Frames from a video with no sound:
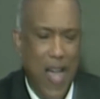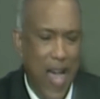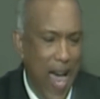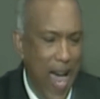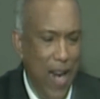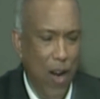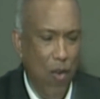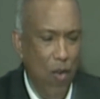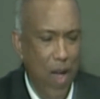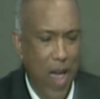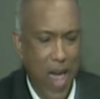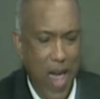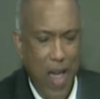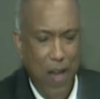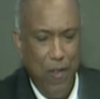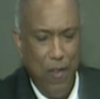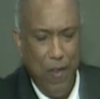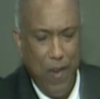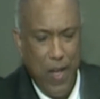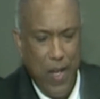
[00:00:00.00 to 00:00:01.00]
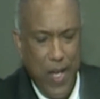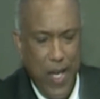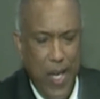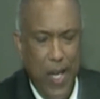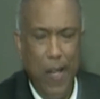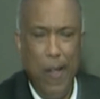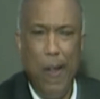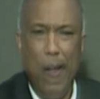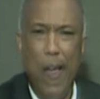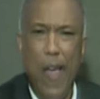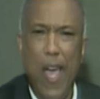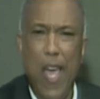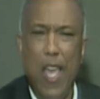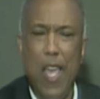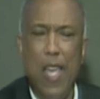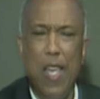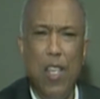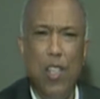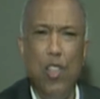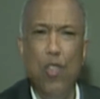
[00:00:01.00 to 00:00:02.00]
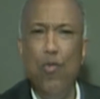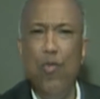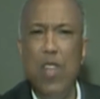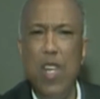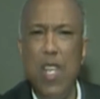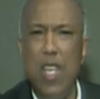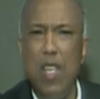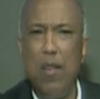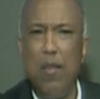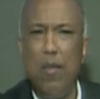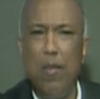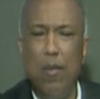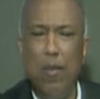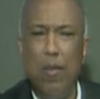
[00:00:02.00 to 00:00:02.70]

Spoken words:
I don't have a unique